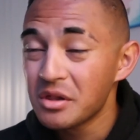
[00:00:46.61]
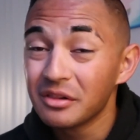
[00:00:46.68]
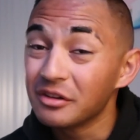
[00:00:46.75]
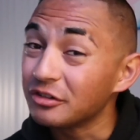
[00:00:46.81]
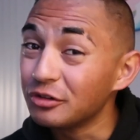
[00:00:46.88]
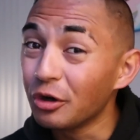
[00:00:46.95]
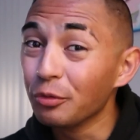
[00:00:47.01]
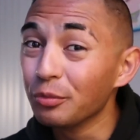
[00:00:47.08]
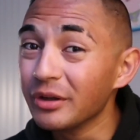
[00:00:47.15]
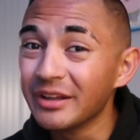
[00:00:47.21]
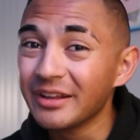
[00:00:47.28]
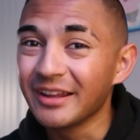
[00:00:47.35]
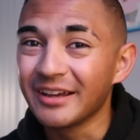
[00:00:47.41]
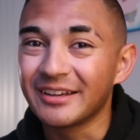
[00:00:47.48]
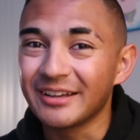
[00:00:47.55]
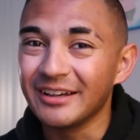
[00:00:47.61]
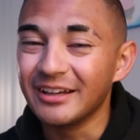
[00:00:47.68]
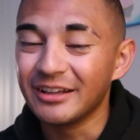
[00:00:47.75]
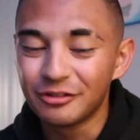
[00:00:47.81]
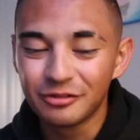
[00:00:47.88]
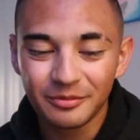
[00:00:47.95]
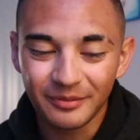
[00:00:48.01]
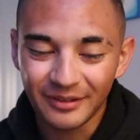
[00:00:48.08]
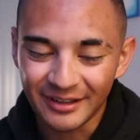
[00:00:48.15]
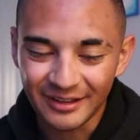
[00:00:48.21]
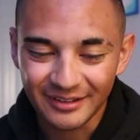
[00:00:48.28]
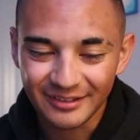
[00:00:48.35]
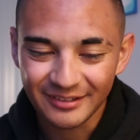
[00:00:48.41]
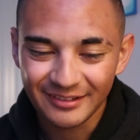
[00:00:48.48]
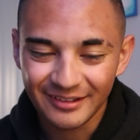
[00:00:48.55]
there's no really like, I
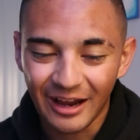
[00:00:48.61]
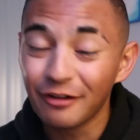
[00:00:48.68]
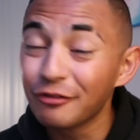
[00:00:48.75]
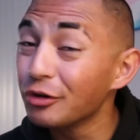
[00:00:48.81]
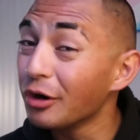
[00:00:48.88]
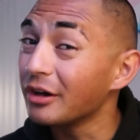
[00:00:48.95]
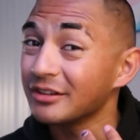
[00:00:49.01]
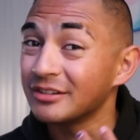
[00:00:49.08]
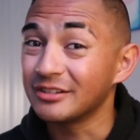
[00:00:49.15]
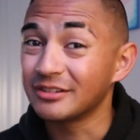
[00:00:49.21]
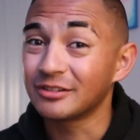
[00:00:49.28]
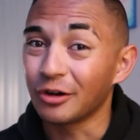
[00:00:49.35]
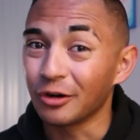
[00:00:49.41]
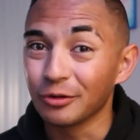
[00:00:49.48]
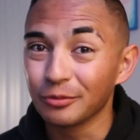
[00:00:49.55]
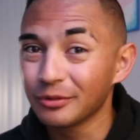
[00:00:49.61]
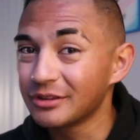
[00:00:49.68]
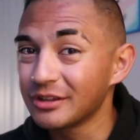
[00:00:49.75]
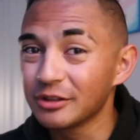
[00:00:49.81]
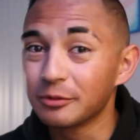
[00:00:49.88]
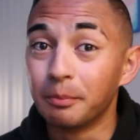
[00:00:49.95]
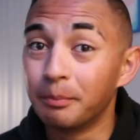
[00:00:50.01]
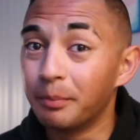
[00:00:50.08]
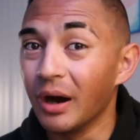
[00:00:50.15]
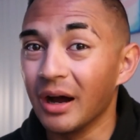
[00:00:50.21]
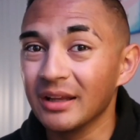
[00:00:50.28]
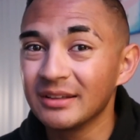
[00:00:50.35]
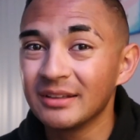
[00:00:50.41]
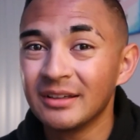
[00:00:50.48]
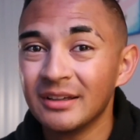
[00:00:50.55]
don't even know how to start with this,
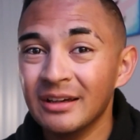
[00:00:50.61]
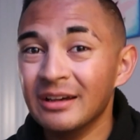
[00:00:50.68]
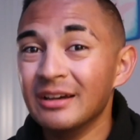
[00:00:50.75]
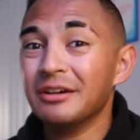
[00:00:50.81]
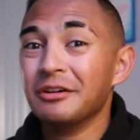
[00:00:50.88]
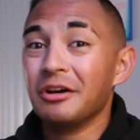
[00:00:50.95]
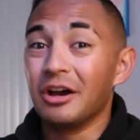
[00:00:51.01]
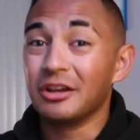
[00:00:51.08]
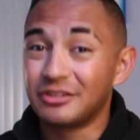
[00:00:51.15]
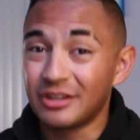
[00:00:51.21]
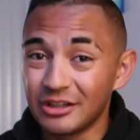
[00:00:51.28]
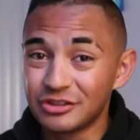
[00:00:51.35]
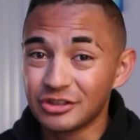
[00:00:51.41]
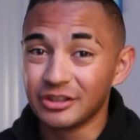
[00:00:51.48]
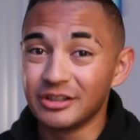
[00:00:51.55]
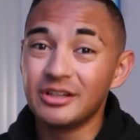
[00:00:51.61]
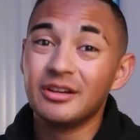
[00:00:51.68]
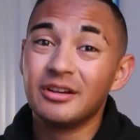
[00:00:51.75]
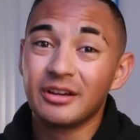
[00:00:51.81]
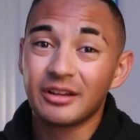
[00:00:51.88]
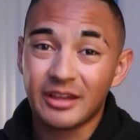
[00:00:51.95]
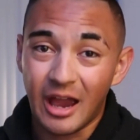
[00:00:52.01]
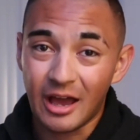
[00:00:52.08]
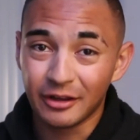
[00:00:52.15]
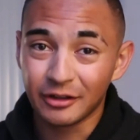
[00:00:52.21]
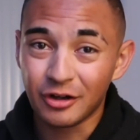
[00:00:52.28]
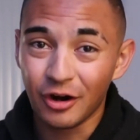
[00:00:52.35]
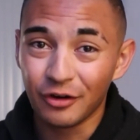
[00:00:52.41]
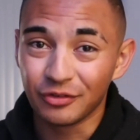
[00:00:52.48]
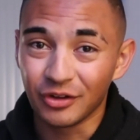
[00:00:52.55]
but essentially,
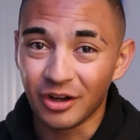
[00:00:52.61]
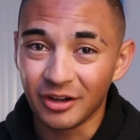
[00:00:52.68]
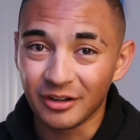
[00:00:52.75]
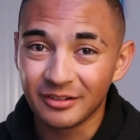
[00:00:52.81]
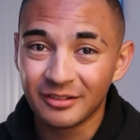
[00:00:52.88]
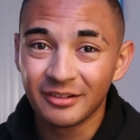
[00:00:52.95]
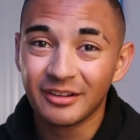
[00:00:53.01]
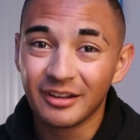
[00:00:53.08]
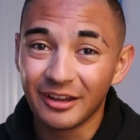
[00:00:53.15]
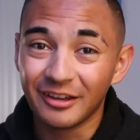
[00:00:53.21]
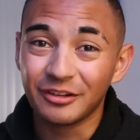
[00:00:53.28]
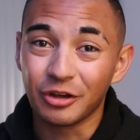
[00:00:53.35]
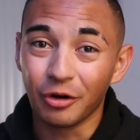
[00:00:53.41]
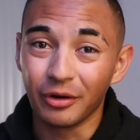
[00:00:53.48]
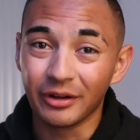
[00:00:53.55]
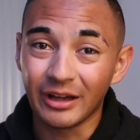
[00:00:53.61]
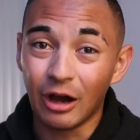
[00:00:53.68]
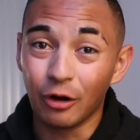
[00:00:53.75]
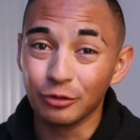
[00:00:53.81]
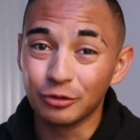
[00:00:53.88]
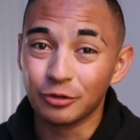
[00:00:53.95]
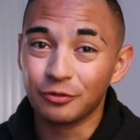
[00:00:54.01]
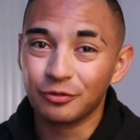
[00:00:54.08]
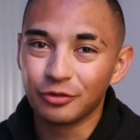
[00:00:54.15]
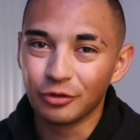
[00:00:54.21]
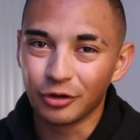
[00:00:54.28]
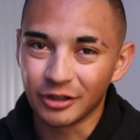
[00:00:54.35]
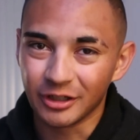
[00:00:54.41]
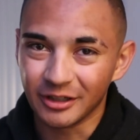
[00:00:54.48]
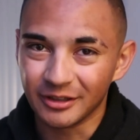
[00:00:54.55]
CaliCar Vlog is going out to
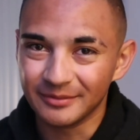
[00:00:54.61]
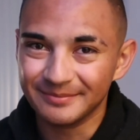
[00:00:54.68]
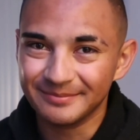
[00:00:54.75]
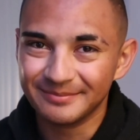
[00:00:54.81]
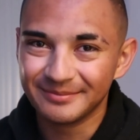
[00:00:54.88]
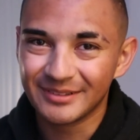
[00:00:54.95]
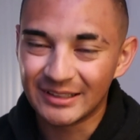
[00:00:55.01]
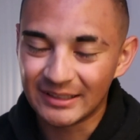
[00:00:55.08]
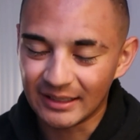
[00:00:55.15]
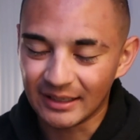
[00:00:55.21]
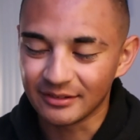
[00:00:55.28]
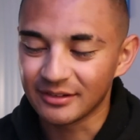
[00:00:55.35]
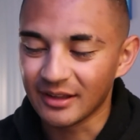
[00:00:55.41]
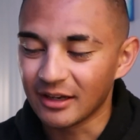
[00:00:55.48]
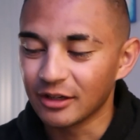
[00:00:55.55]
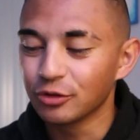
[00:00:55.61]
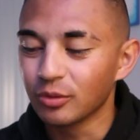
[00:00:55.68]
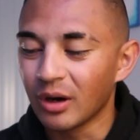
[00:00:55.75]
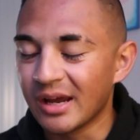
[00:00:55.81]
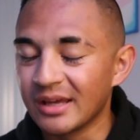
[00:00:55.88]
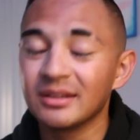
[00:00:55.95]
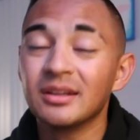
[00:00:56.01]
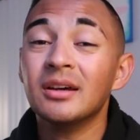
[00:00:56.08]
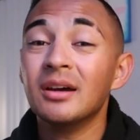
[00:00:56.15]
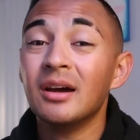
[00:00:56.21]
Florida. Yes, that is right.